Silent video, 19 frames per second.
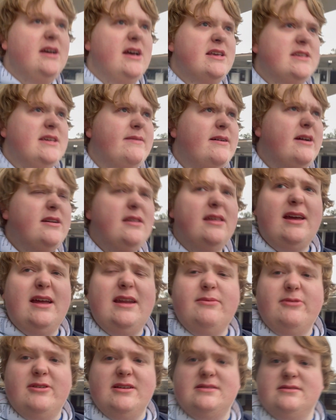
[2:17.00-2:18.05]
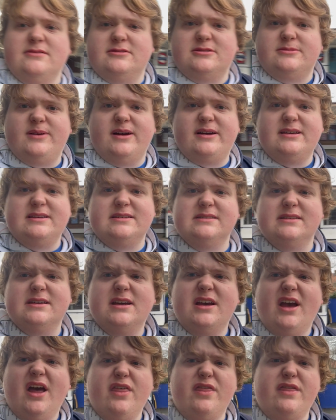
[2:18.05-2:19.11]
something I don't think anybody's talked about is
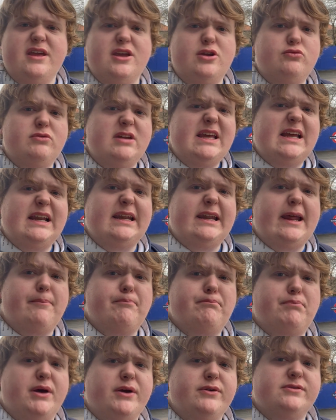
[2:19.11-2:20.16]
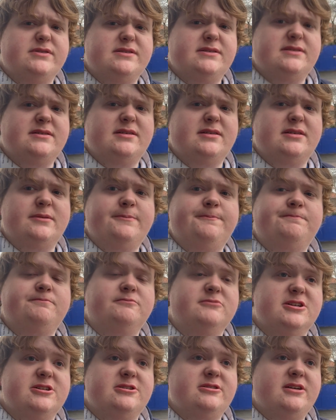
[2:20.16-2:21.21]
the unique lampposts,
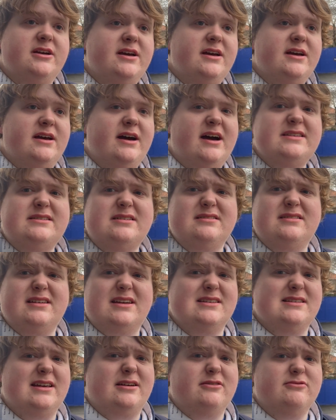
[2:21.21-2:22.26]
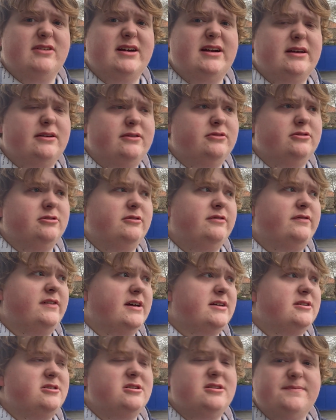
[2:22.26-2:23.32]
which I still think is like a really cool
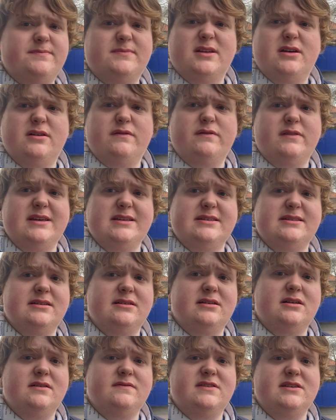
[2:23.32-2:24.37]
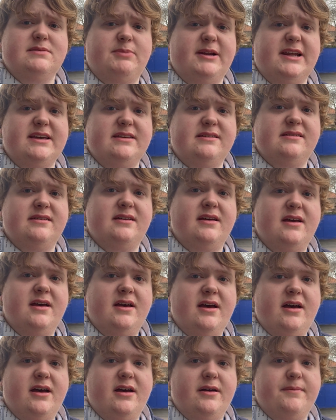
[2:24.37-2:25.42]
fixture of this place.
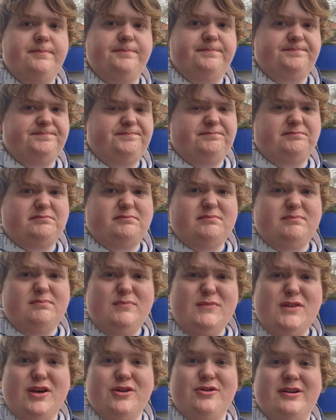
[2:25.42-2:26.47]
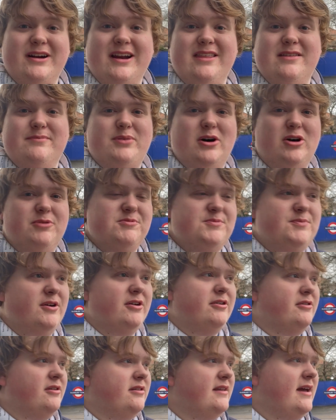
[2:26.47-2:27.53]
Only the bulb's
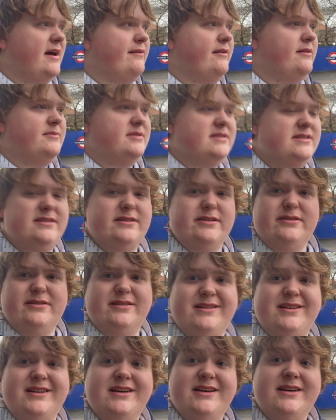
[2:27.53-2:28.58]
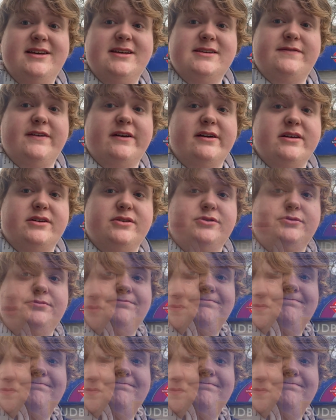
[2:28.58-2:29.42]
broken on that one, but still, it's very cool.